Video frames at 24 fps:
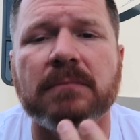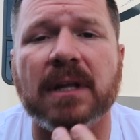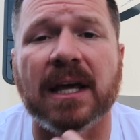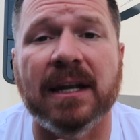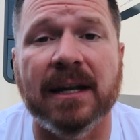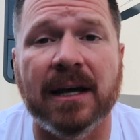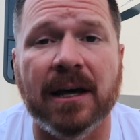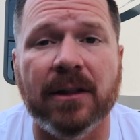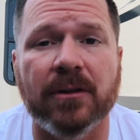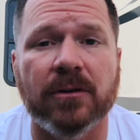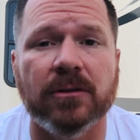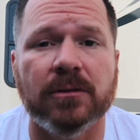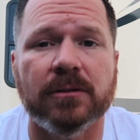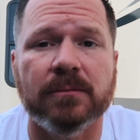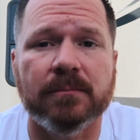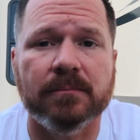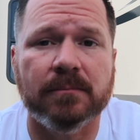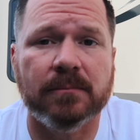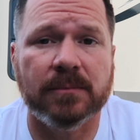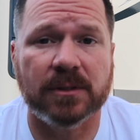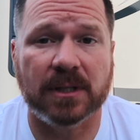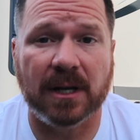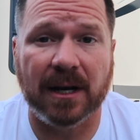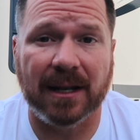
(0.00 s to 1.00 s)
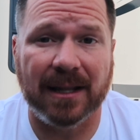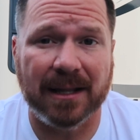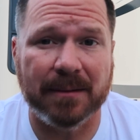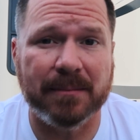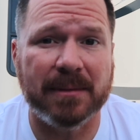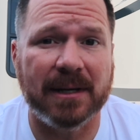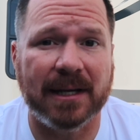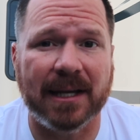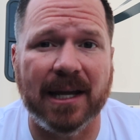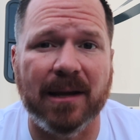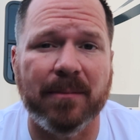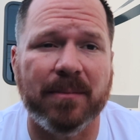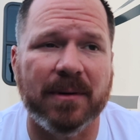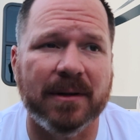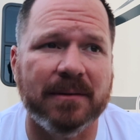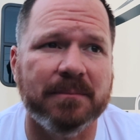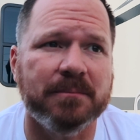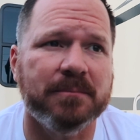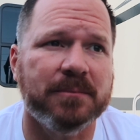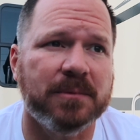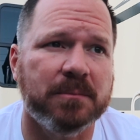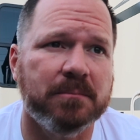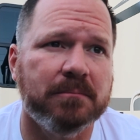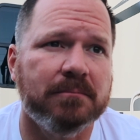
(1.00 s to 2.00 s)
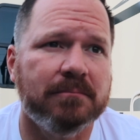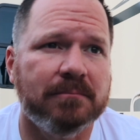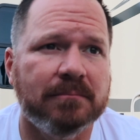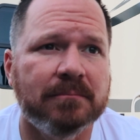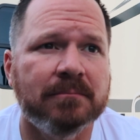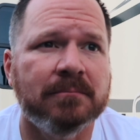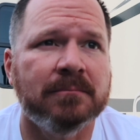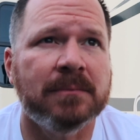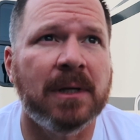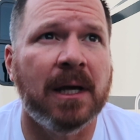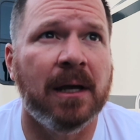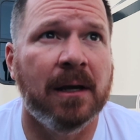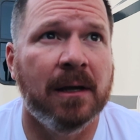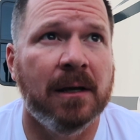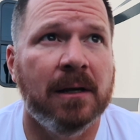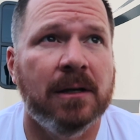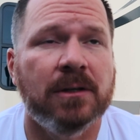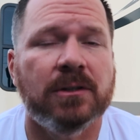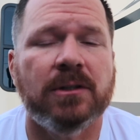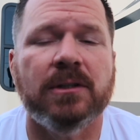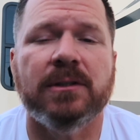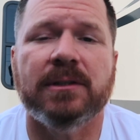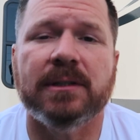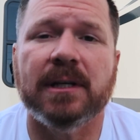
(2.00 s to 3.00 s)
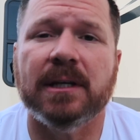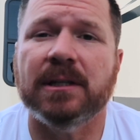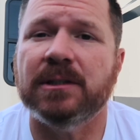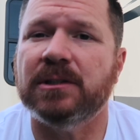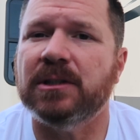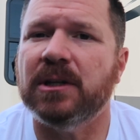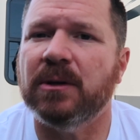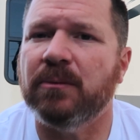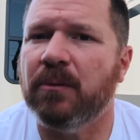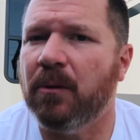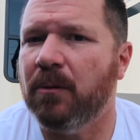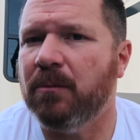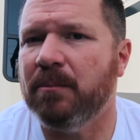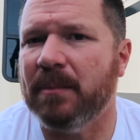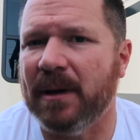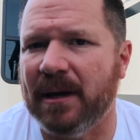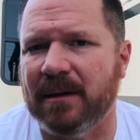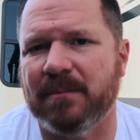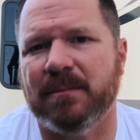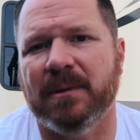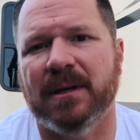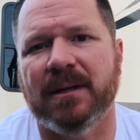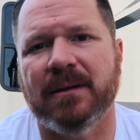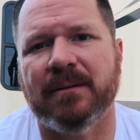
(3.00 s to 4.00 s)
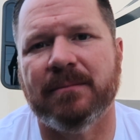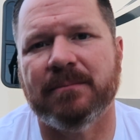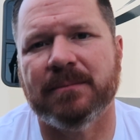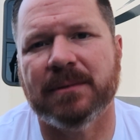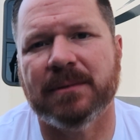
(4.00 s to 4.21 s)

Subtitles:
And Heather's gonna let me keep it. She says she won't make me